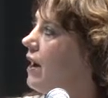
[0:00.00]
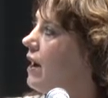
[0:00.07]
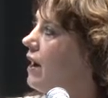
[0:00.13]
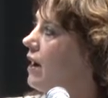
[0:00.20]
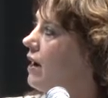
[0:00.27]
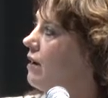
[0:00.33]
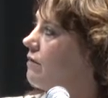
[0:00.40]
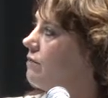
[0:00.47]

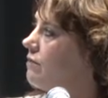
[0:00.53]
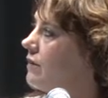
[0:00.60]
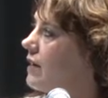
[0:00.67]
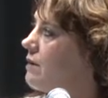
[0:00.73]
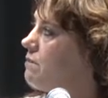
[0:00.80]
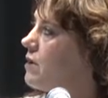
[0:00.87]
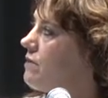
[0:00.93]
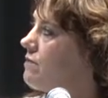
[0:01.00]

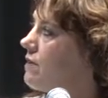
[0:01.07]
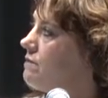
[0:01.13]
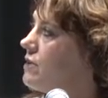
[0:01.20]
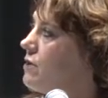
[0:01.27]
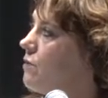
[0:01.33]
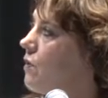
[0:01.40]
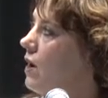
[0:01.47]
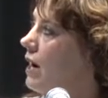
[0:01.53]

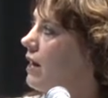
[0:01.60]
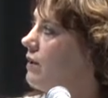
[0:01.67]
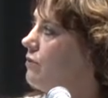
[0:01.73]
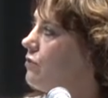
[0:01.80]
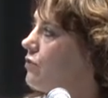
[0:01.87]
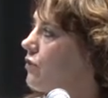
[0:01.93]
MP51,